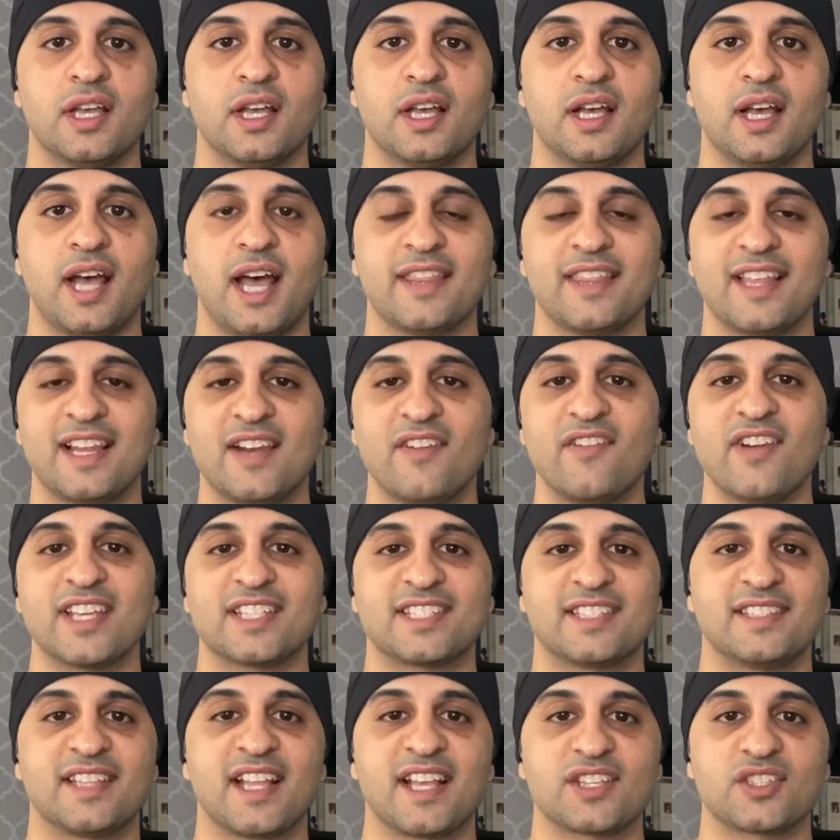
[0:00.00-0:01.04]
and the lyrics in
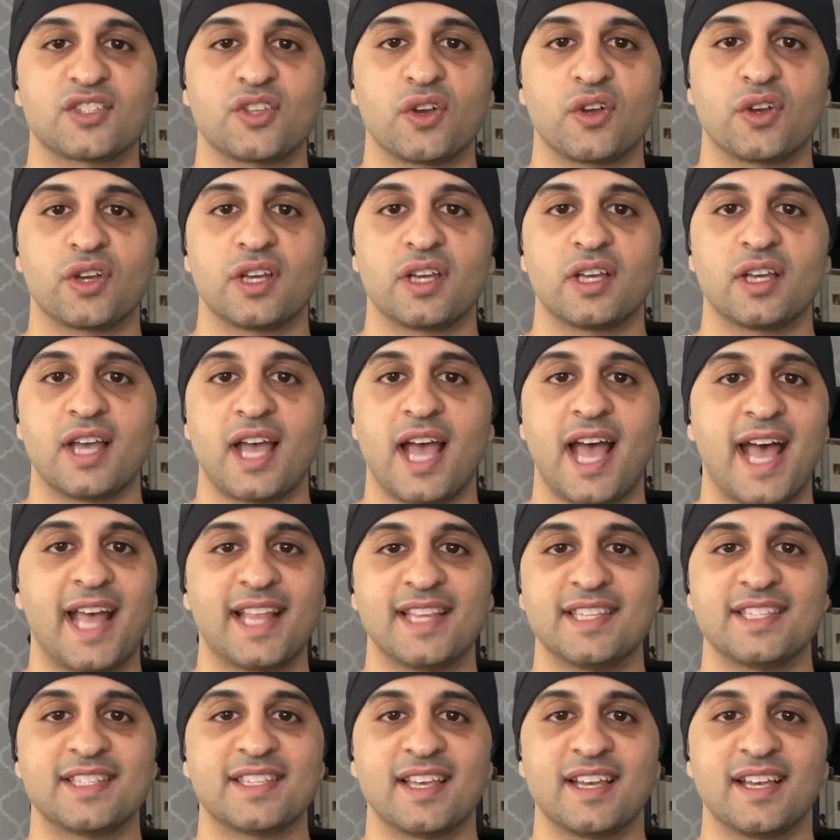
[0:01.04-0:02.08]
that song
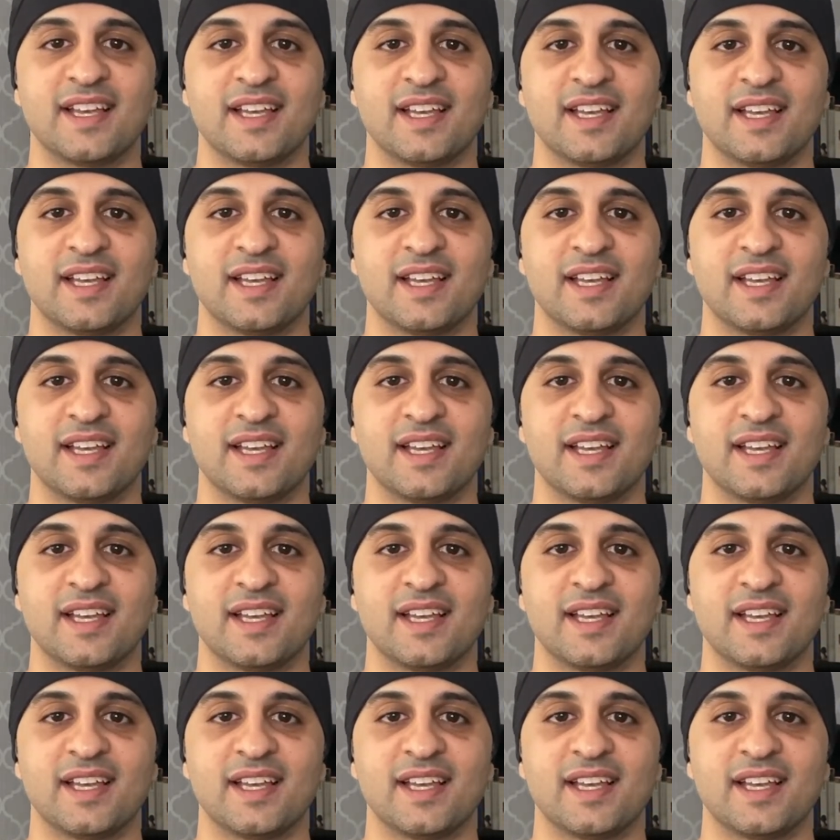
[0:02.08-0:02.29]
answer